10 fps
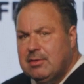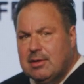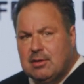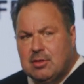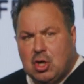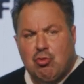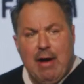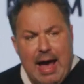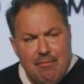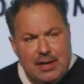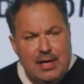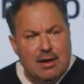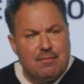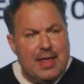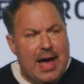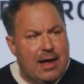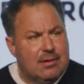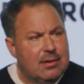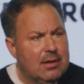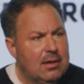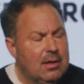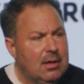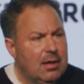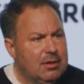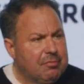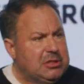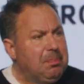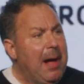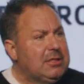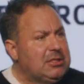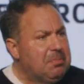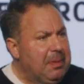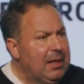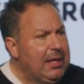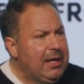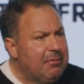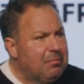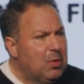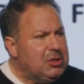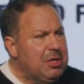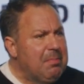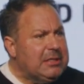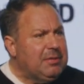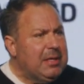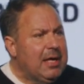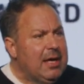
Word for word: the, the gravity of that, the responsibility of what she must have been.